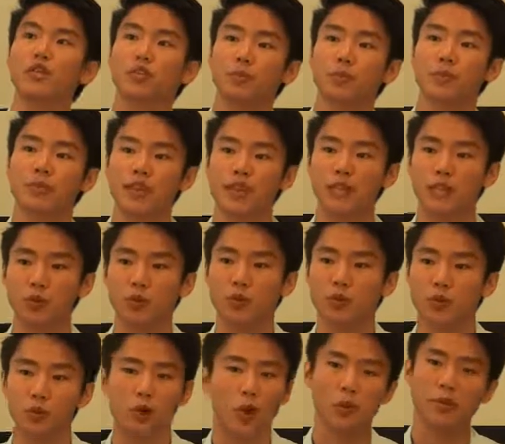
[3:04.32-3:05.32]
should be it, we
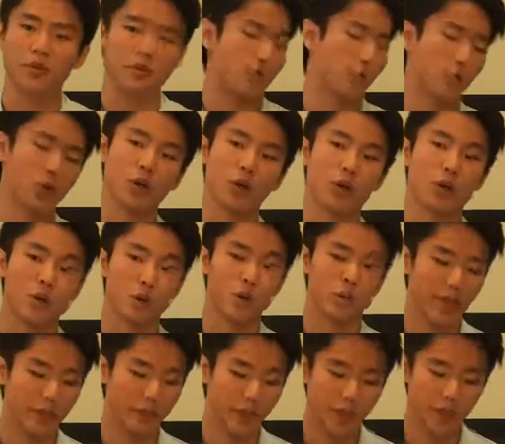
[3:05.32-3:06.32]
should all be flowing away with
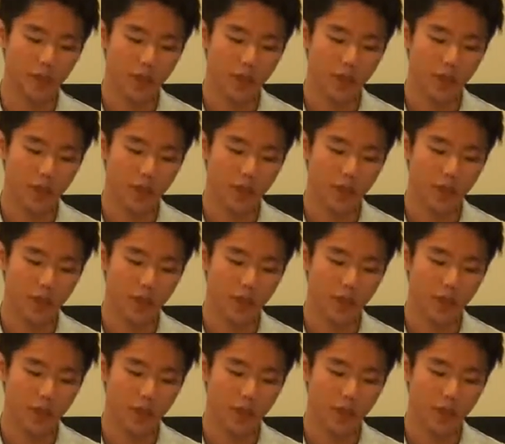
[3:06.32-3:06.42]
it.